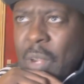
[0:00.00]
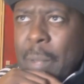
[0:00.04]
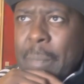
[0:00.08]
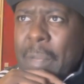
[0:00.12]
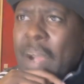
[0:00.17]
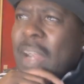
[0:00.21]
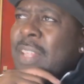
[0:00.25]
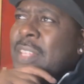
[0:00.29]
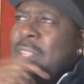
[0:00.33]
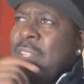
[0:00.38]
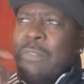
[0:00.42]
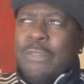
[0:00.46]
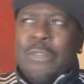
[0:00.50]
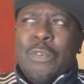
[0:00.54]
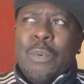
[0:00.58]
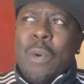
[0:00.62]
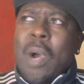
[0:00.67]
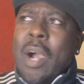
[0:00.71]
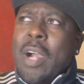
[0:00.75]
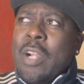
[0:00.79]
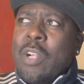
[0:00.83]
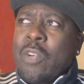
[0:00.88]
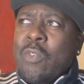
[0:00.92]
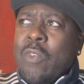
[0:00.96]
but I didn't feel
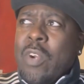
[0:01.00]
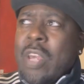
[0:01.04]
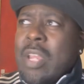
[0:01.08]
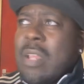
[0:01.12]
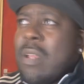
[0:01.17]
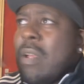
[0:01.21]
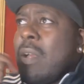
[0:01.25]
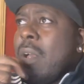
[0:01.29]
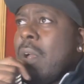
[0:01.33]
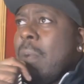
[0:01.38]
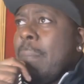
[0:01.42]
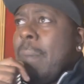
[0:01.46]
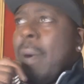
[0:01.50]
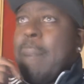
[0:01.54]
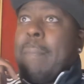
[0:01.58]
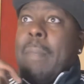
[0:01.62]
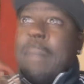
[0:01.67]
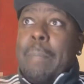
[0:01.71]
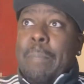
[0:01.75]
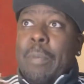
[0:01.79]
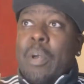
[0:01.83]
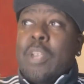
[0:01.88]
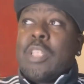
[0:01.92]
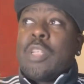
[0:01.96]
hungry, but
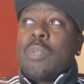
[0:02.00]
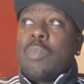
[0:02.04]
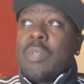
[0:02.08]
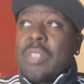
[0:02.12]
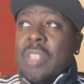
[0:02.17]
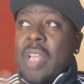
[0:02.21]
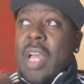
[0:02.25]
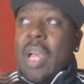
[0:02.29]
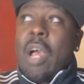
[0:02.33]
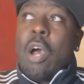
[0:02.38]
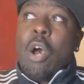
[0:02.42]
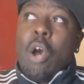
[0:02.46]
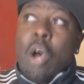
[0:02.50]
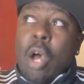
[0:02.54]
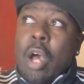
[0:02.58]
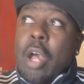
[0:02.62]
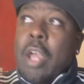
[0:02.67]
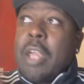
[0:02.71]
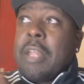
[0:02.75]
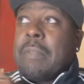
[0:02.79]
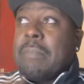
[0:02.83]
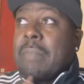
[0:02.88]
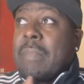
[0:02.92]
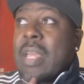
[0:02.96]
my body was
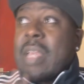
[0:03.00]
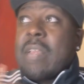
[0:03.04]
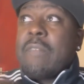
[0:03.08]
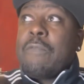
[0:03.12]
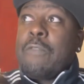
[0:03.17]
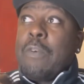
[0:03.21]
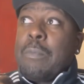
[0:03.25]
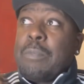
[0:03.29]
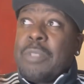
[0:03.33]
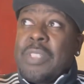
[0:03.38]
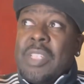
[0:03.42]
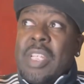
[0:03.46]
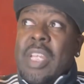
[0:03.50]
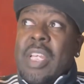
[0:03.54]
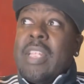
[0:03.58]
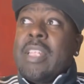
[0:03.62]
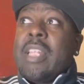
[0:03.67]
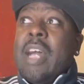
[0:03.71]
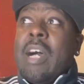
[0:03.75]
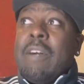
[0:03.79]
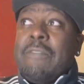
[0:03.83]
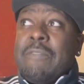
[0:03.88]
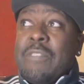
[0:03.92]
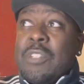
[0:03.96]
hurting me from sitting
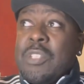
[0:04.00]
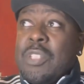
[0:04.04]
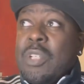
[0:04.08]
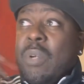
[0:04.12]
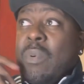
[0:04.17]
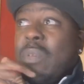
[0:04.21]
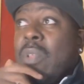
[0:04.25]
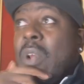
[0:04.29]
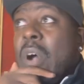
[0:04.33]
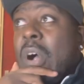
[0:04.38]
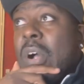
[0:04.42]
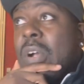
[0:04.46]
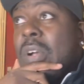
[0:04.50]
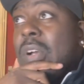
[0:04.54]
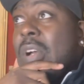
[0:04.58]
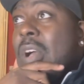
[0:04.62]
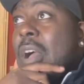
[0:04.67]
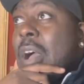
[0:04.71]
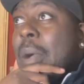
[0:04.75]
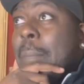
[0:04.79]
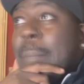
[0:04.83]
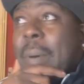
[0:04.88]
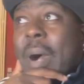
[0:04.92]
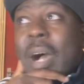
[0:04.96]
down for so long.
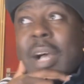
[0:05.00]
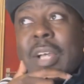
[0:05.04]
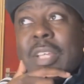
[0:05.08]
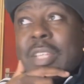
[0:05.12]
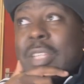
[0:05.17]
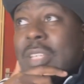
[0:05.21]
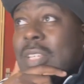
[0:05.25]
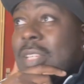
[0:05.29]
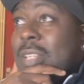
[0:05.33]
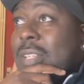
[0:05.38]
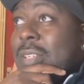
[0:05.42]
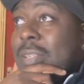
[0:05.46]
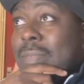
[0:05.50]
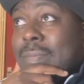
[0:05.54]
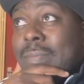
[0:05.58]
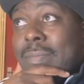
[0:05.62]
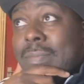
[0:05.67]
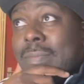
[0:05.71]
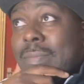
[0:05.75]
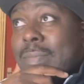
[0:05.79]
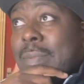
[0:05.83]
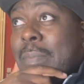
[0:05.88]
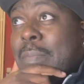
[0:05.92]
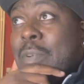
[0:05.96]
But
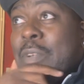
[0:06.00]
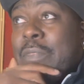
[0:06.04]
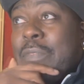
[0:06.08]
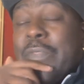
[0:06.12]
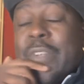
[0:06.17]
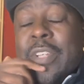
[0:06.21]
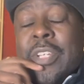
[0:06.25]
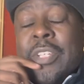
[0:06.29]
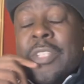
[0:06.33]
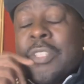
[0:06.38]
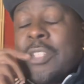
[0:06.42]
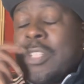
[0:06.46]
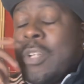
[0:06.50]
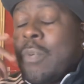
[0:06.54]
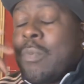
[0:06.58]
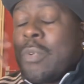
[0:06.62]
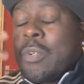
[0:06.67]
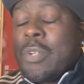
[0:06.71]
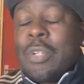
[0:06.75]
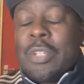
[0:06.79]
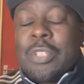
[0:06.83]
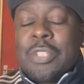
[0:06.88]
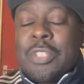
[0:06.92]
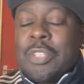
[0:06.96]
the movie is so
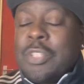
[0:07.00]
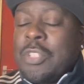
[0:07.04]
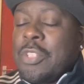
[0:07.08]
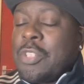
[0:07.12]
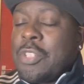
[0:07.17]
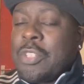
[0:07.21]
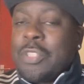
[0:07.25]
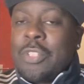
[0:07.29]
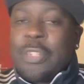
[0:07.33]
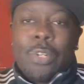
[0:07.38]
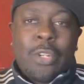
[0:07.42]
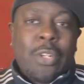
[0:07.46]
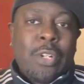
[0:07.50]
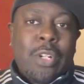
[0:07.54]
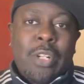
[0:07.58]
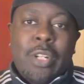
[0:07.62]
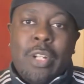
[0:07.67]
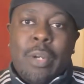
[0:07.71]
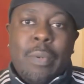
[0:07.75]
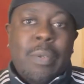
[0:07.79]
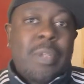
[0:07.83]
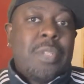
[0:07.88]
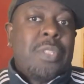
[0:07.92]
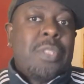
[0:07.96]
good, you're just not gonna
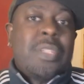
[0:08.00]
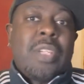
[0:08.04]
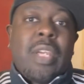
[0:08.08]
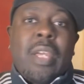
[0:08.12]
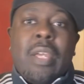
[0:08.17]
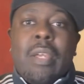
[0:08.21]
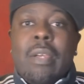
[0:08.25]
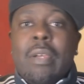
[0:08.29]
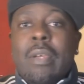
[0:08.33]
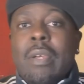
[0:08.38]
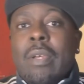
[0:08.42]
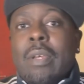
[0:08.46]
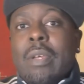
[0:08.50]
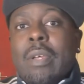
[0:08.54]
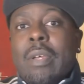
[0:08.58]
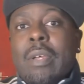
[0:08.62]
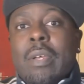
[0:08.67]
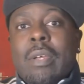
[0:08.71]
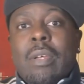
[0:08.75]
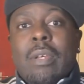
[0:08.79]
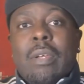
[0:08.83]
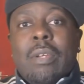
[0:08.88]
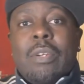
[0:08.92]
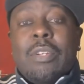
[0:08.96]
notice it
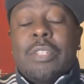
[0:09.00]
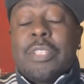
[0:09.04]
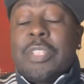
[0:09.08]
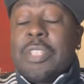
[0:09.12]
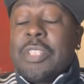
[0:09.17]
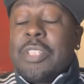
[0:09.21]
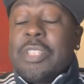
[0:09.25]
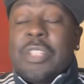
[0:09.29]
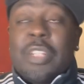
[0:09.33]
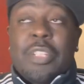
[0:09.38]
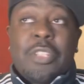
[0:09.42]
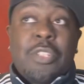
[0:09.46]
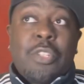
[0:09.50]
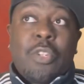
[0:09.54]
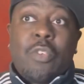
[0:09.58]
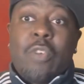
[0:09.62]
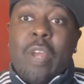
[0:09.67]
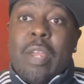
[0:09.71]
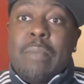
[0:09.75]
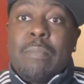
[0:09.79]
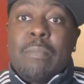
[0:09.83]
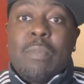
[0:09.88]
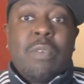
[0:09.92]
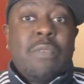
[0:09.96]
because it's such a
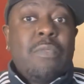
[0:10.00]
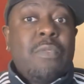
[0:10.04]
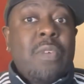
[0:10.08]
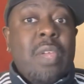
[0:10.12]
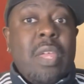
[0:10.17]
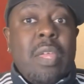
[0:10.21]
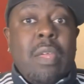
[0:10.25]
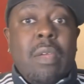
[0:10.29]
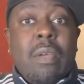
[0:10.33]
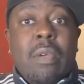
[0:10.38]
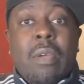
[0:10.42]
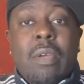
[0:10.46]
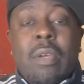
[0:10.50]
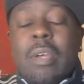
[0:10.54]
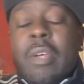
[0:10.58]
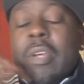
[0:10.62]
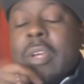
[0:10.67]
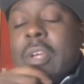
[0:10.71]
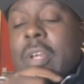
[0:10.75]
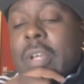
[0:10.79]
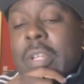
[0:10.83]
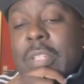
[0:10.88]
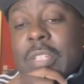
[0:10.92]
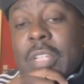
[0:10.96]
great movie.
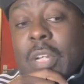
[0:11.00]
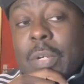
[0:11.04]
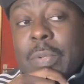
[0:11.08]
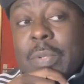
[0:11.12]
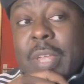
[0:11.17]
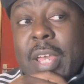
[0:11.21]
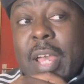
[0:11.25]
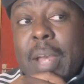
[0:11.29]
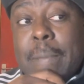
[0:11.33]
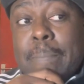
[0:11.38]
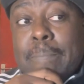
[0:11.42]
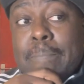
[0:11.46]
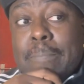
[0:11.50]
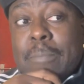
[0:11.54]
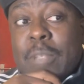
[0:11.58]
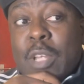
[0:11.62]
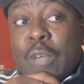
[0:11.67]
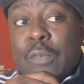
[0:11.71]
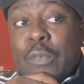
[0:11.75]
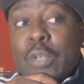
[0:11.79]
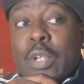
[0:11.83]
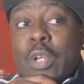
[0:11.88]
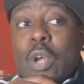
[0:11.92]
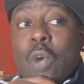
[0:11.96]
So yeah,
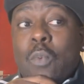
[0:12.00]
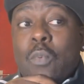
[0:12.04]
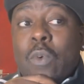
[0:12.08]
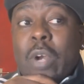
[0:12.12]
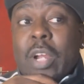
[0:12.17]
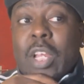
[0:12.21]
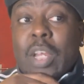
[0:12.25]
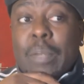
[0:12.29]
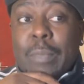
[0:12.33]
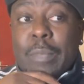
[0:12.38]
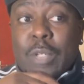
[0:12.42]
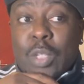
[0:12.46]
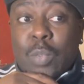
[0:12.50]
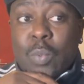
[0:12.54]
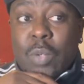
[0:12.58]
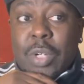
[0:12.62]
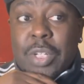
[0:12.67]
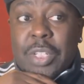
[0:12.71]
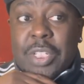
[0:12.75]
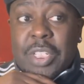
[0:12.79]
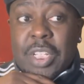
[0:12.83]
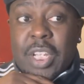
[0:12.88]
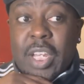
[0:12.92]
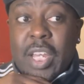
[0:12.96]
definitely go recommend you
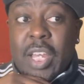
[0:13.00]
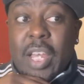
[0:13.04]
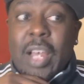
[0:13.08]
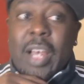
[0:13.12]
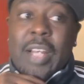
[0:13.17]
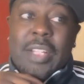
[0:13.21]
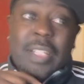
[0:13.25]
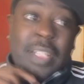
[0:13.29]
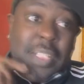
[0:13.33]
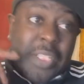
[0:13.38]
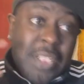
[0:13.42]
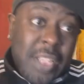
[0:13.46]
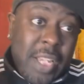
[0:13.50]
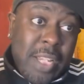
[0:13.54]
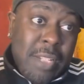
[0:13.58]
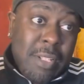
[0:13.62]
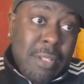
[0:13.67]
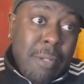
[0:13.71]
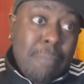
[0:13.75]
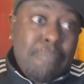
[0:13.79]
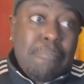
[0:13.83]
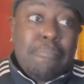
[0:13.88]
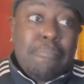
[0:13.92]
watch it. As I said,